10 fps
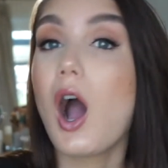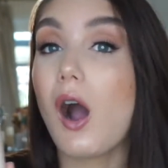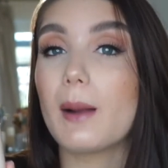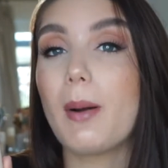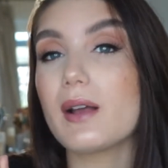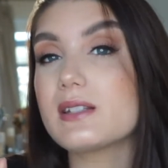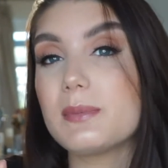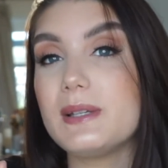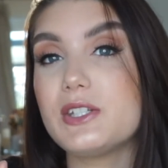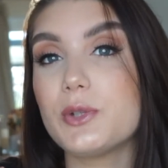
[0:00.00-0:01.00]
are
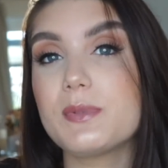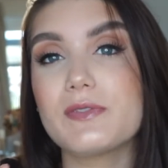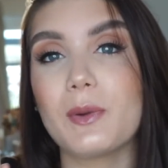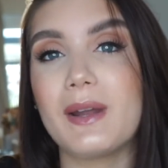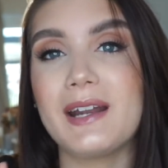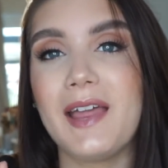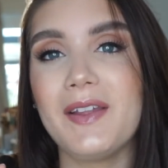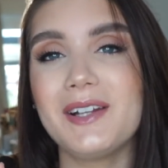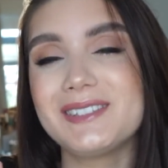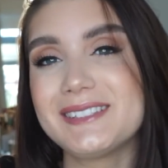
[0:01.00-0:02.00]
possibly dupes for one another.